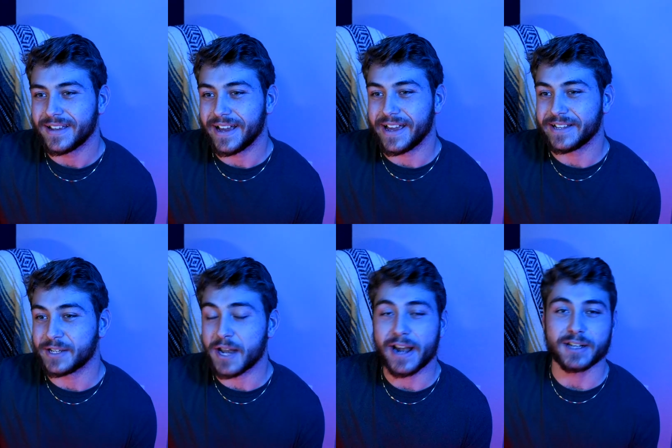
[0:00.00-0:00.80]
I
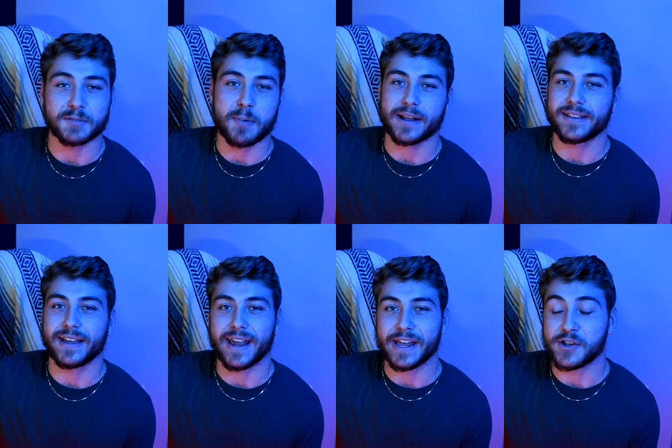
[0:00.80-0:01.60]
did not expect
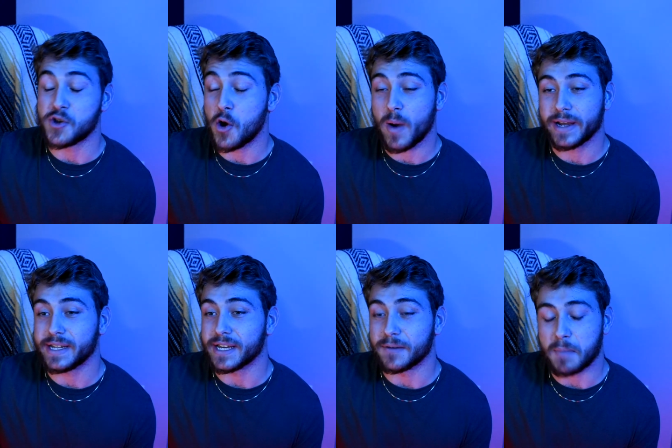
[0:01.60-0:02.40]
that. I had no idea.